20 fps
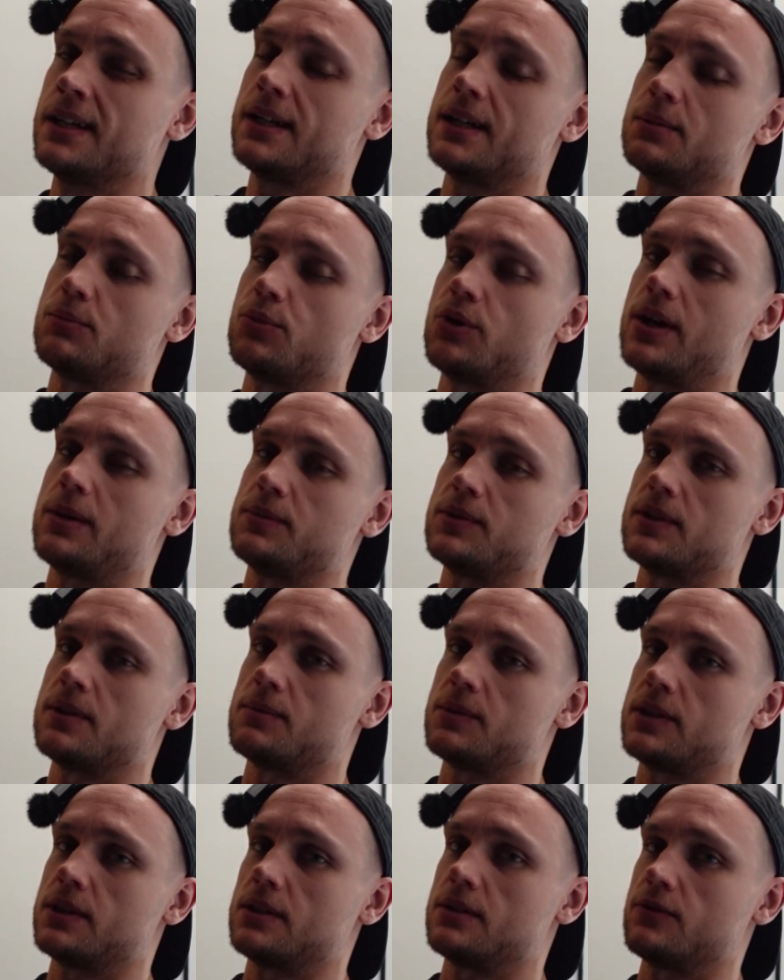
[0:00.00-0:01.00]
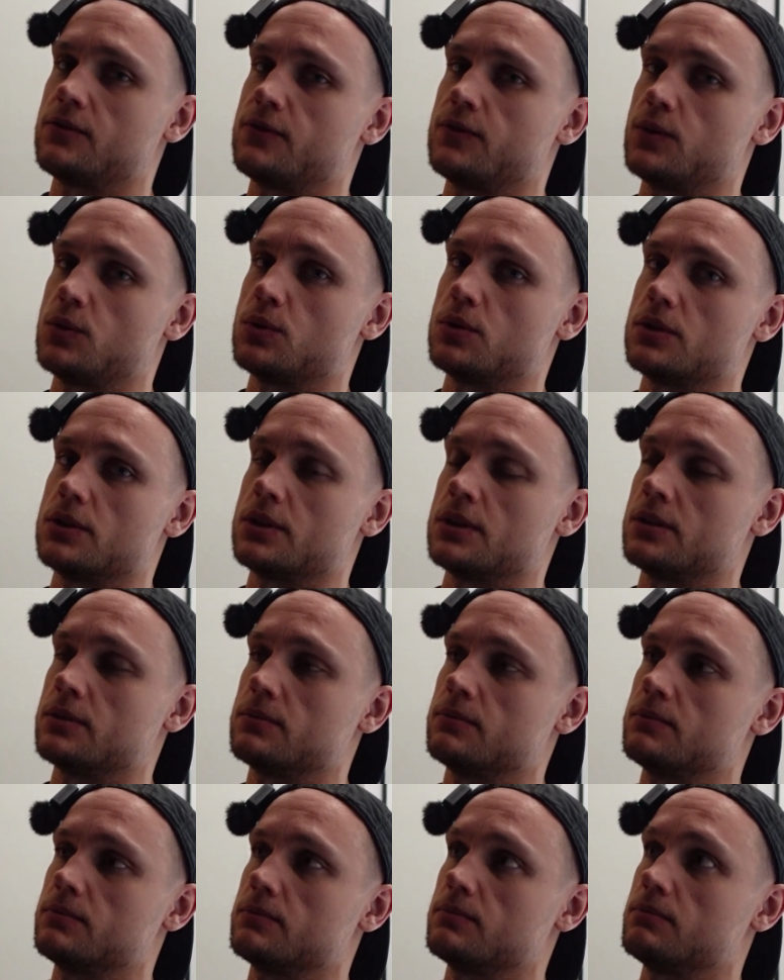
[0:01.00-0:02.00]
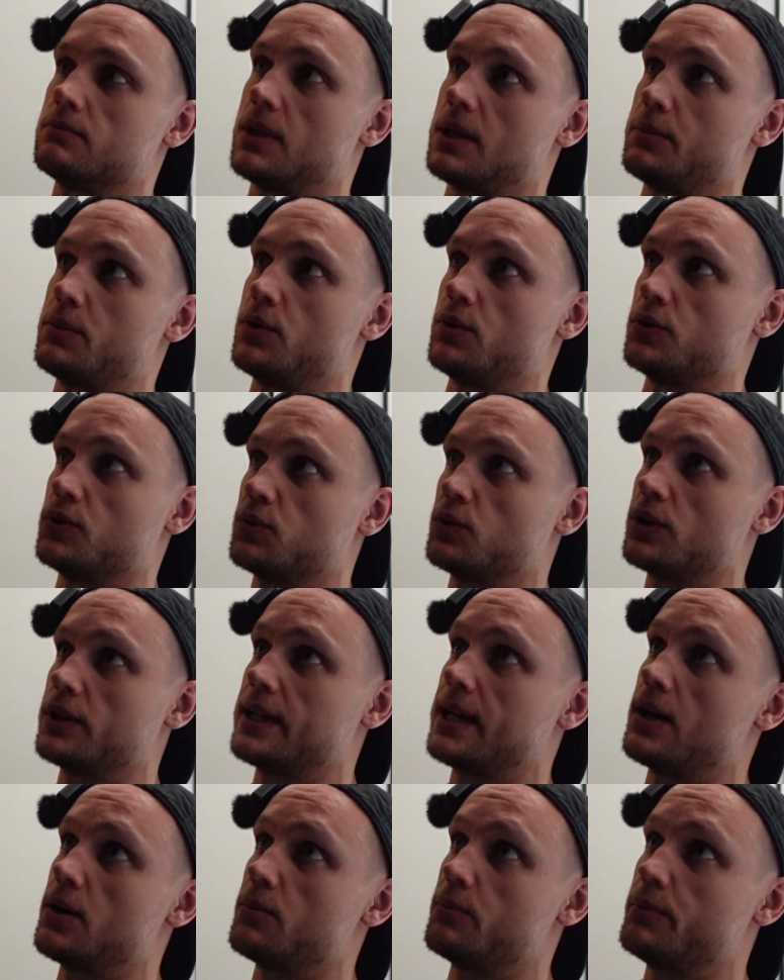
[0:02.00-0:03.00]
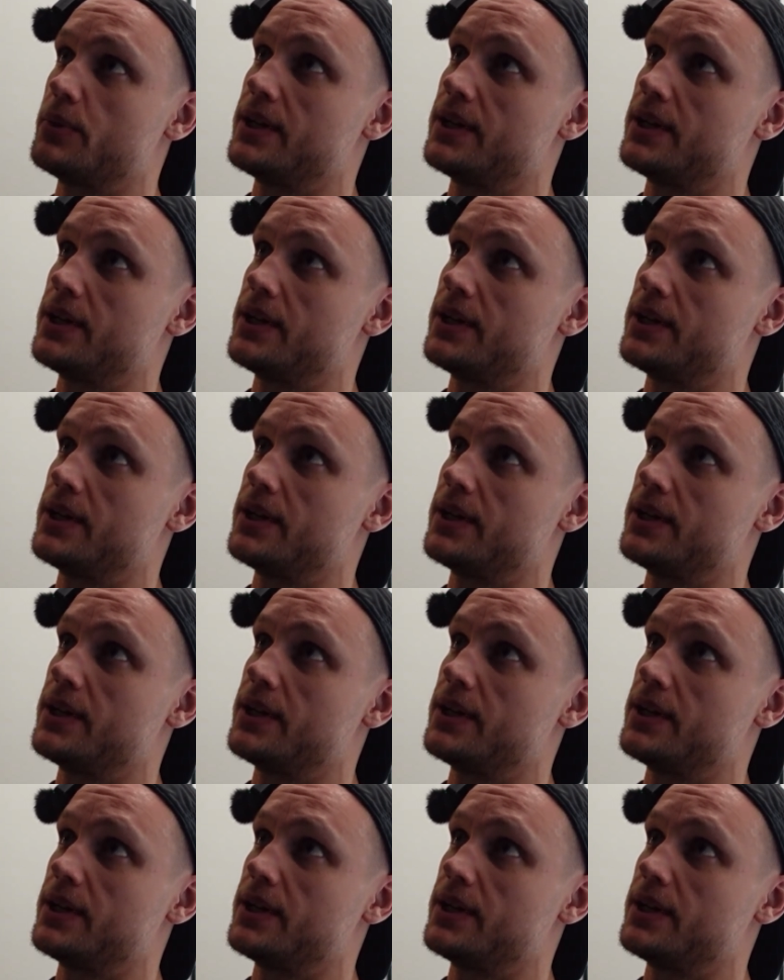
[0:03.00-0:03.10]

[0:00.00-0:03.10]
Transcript: and prep something for my post-workout.